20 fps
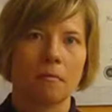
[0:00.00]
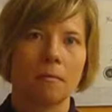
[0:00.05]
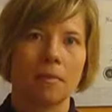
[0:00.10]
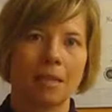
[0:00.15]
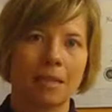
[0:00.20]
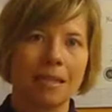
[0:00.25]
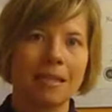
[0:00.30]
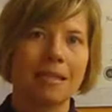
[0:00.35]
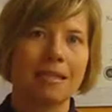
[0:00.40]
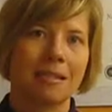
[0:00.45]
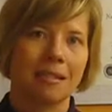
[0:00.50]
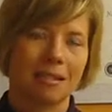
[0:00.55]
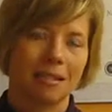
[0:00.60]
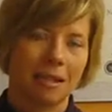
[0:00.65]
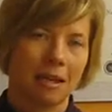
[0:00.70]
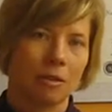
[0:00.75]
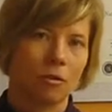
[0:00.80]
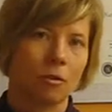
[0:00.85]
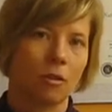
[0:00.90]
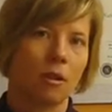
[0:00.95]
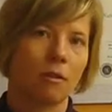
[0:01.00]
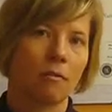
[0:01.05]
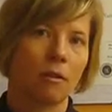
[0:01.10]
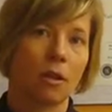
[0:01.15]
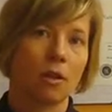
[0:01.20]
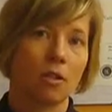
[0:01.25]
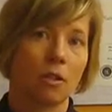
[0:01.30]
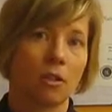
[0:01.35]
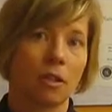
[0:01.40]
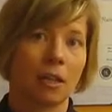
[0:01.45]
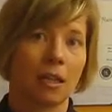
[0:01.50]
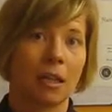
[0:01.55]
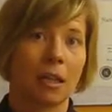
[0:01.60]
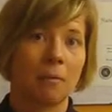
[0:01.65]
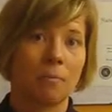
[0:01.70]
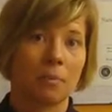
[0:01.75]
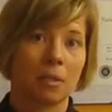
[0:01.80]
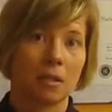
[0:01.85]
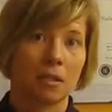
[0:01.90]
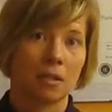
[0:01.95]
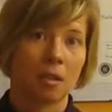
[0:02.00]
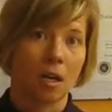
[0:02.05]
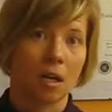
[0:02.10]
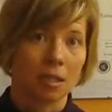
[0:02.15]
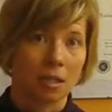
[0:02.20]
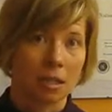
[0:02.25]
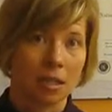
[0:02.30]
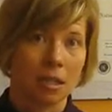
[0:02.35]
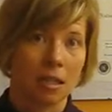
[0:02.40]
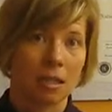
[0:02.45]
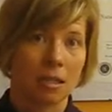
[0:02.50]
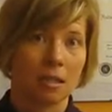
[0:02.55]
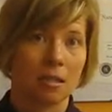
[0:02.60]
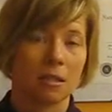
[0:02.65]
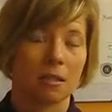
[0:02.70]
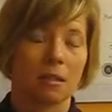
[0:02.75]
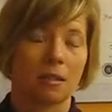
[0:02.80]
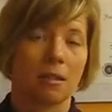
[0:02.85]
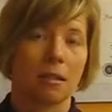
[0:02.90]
This is actually the function that keeps us continent